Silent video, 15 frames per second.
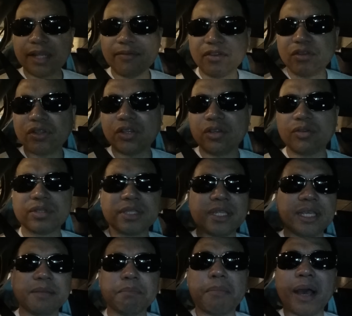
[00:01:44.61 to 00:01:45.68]
If you use
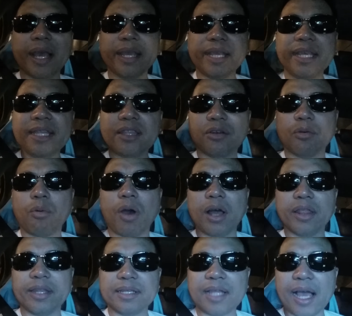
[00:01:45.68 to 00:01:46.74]
the
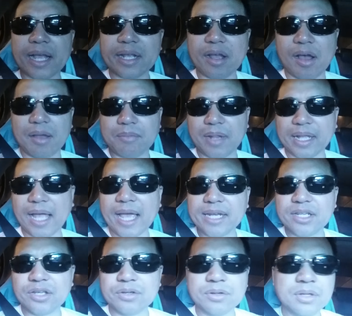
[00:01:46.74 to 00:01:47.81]
myetherwallet.com like I
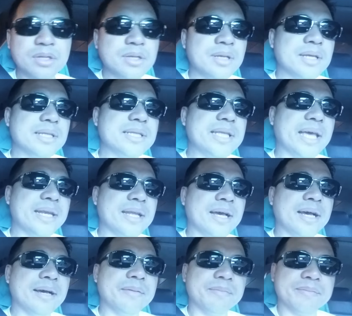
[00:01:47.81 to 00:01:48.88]
do, then
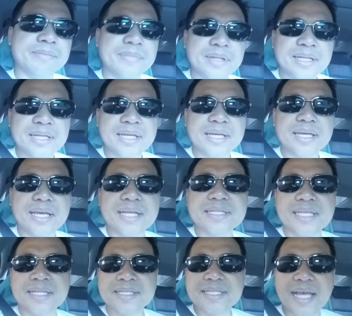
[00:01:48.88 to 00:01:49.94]

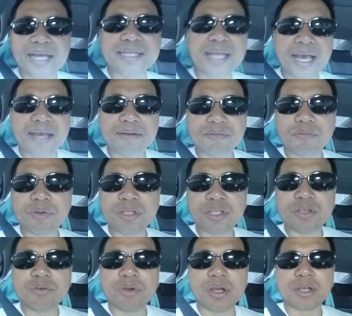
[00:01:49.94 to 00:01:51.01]
it's inside that when
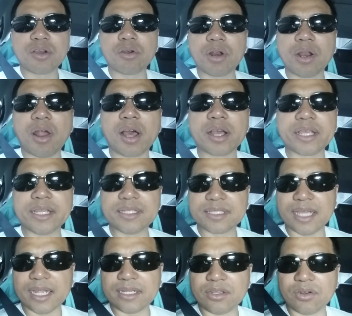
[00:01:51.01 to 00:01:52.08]
you go to log
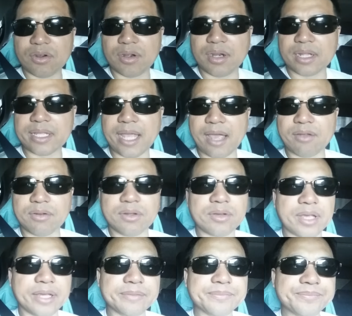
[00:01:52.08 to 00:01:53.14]
inside your account,
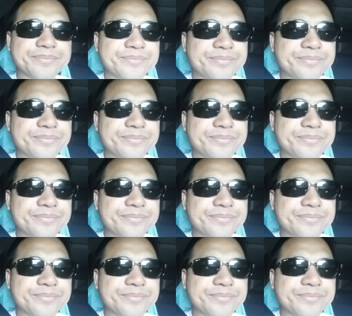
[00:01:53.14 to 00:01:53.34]
okay?